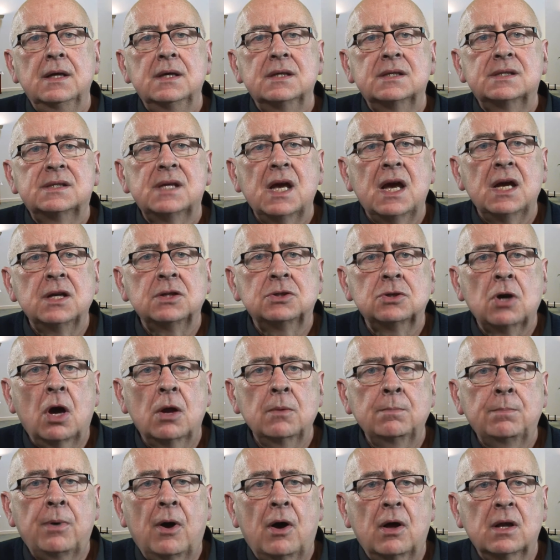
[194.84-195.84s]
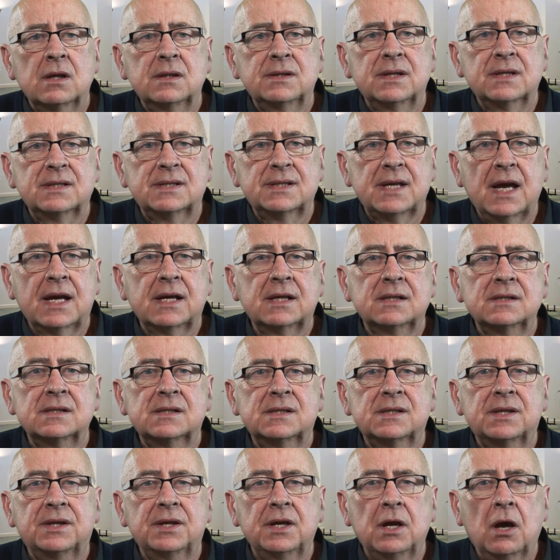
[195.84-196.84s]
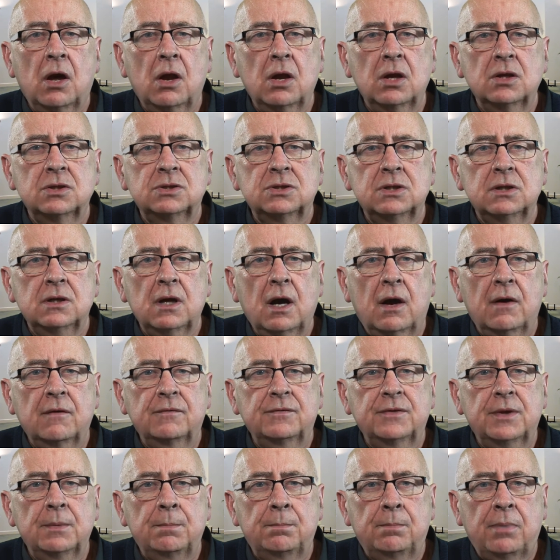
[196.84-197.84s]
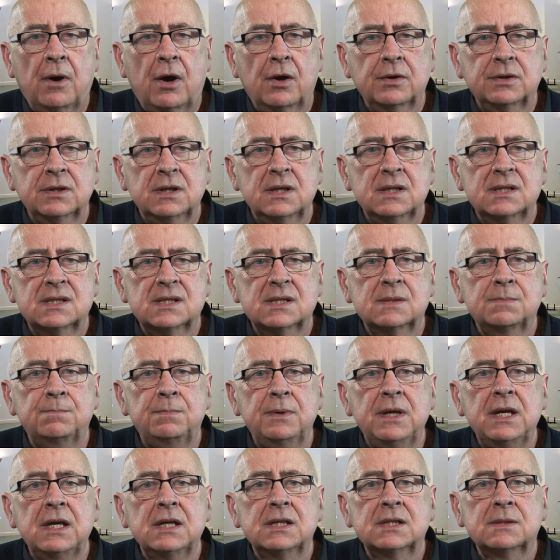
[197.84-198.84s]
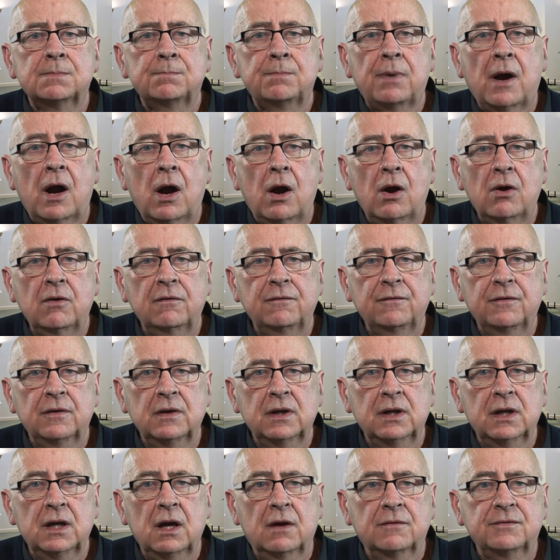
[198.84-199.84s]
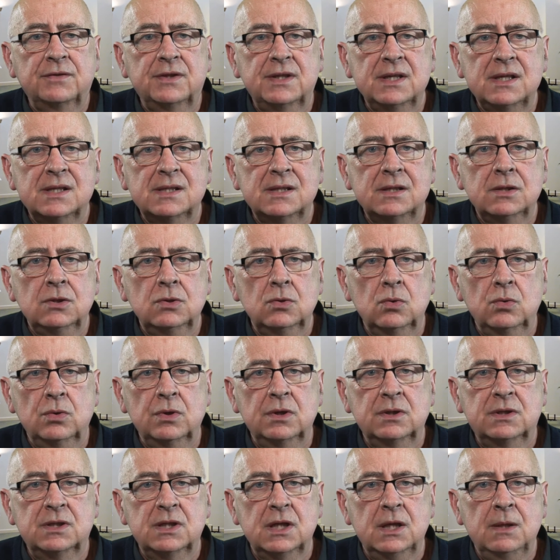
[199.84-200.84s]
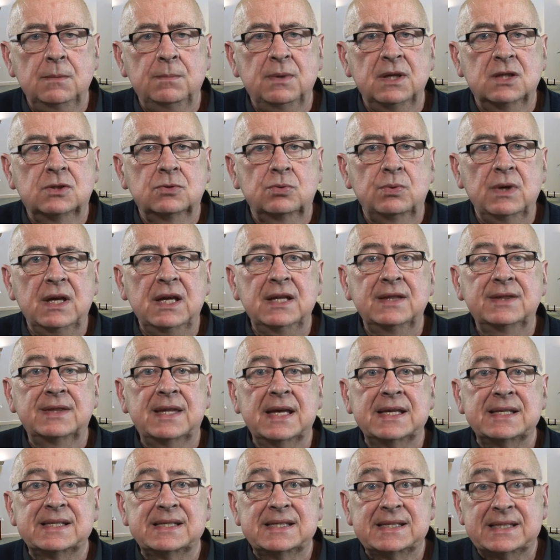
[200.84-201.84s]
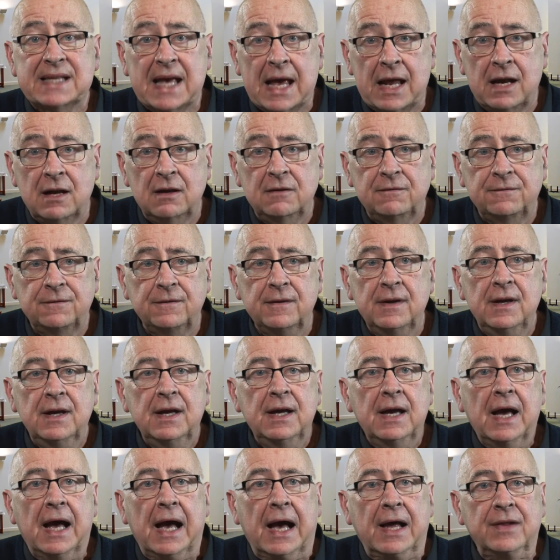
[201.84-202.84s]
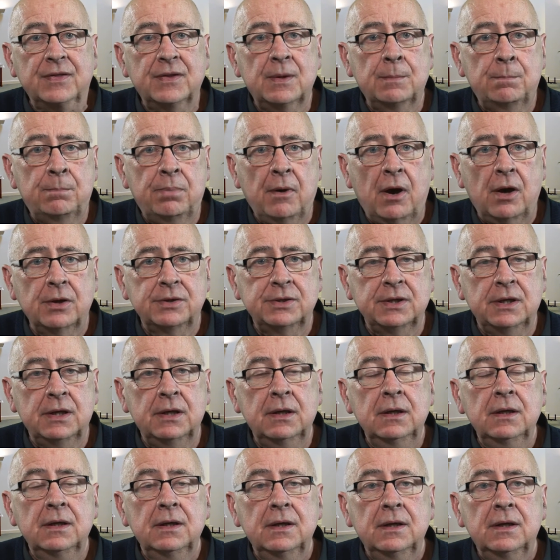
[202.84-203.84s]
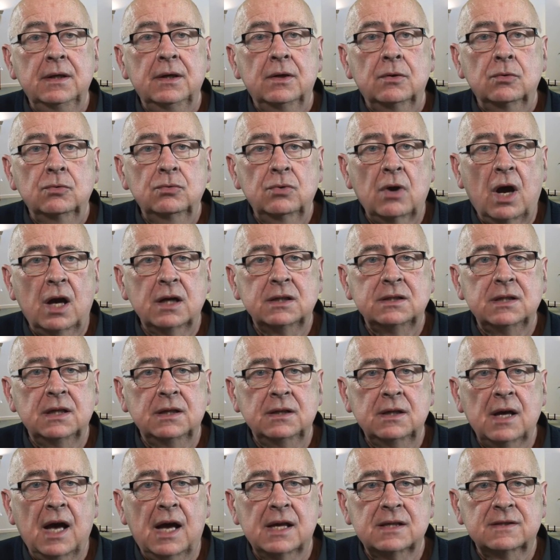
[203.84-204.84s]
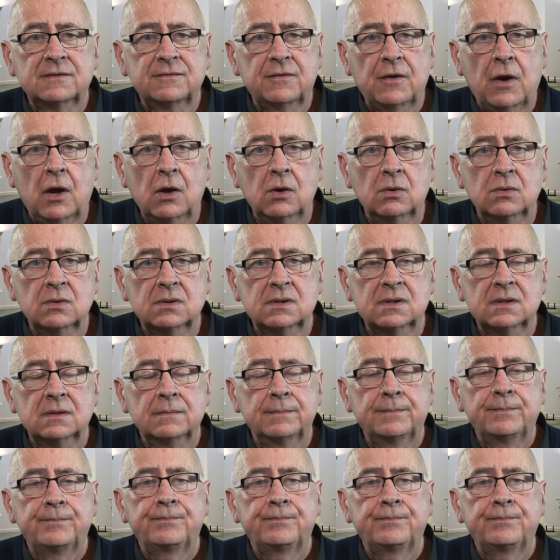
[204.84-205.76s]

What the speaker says: St. John Paul II's theology of the body speaks powerfully of this unity between the self and the body, writing as follows.